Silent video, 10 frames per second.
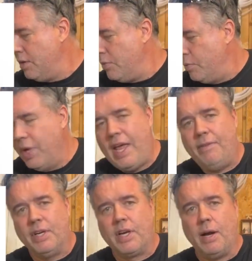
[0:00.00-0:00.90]
We'll have
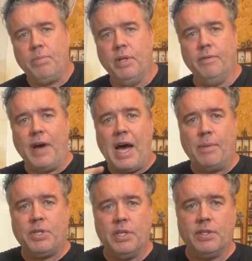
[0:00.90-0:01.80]
a couple of
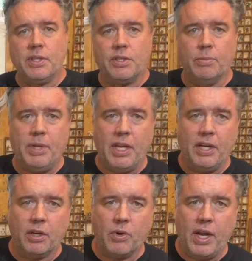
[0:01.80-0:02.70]
options. This will be
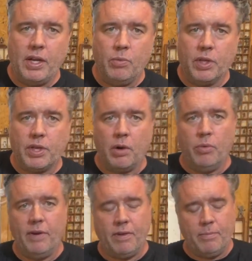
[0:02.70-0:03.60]
integrated with our
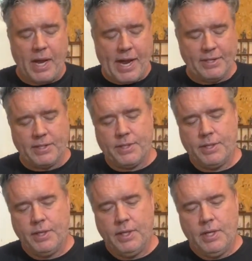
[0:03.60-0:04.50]
river mats.
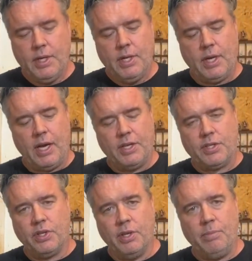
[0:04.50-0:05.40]

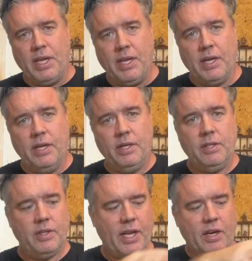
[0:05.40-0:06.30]
So there'll be
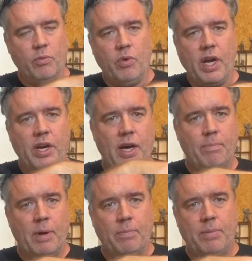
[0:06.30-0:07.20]
like a run up